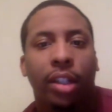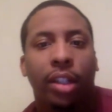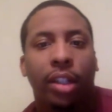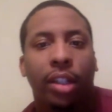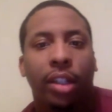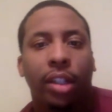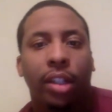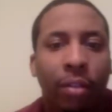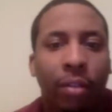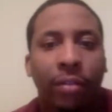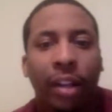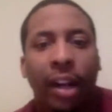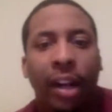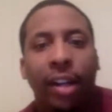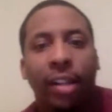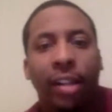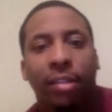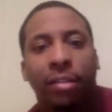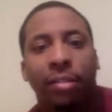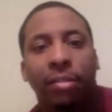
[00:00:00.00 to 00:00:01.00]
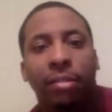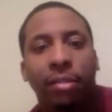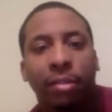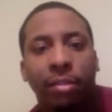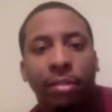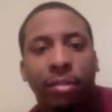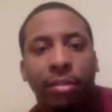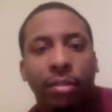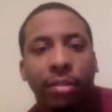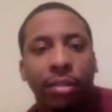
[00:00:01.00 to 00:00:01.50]
There's more value
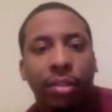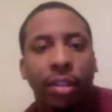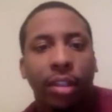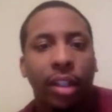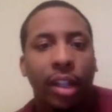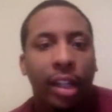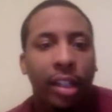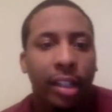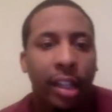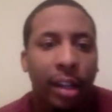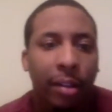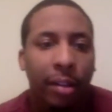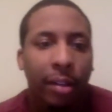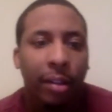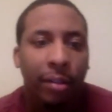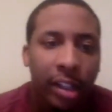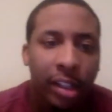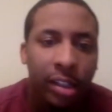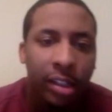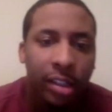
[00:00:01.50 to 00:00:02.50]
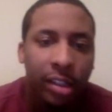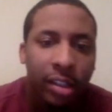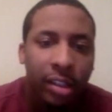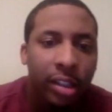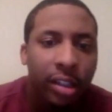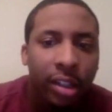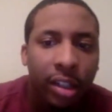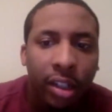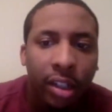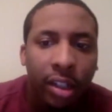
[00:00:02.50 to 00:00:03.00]
at that range.